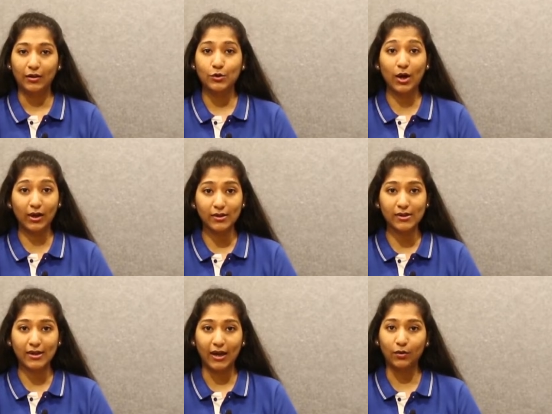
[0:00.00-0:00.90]
to
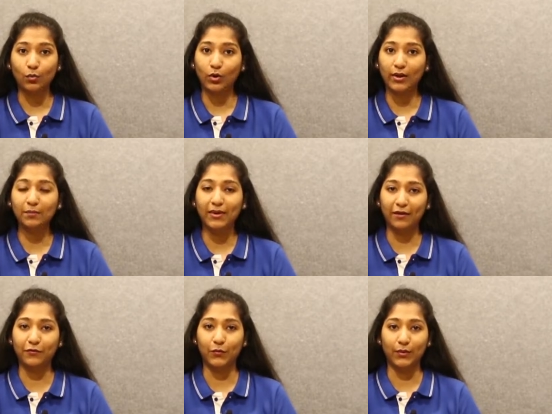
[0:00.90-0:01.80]
understand what I'm
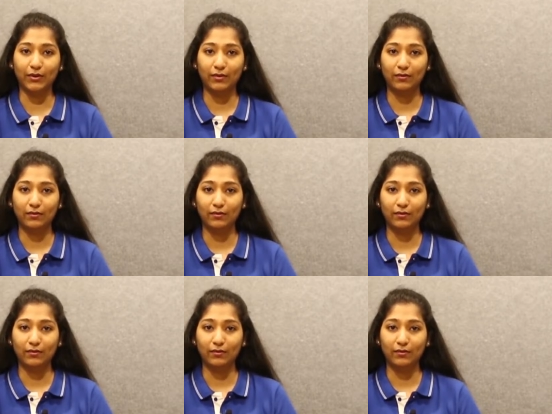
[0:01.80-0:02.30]
left with.